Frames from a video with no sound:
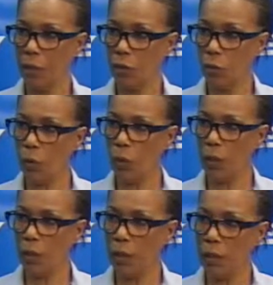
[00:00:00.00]

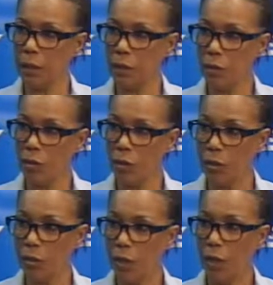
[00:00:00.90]
so
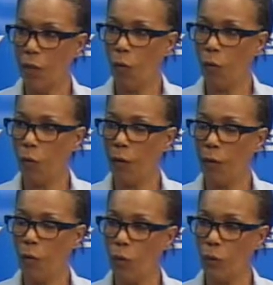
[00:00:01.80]
concerned
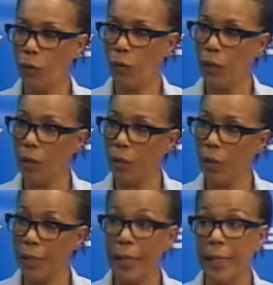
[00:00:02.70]
with what was going
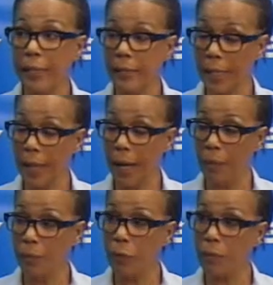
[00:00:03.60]
on, and I still
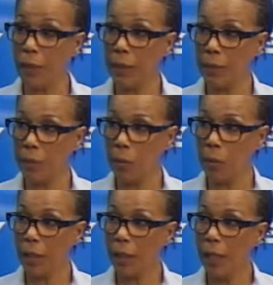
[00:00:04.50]
am with my
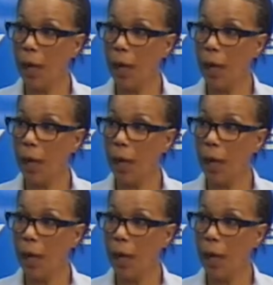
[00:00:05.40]
stomach.